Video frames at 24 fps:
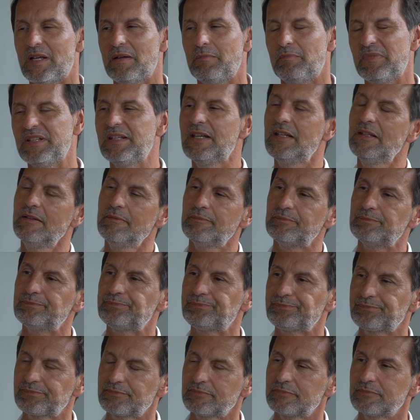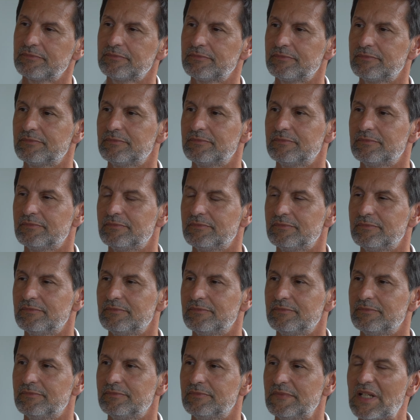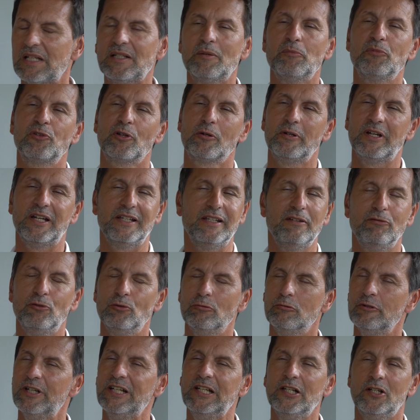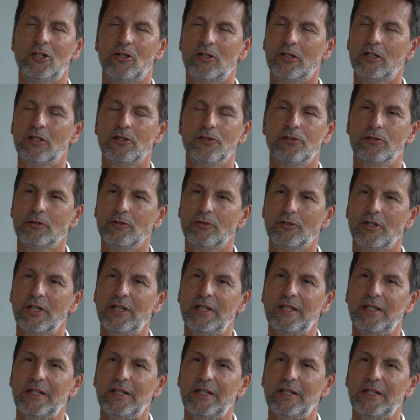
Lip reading: but then, and I'm sorry I give you really long answers.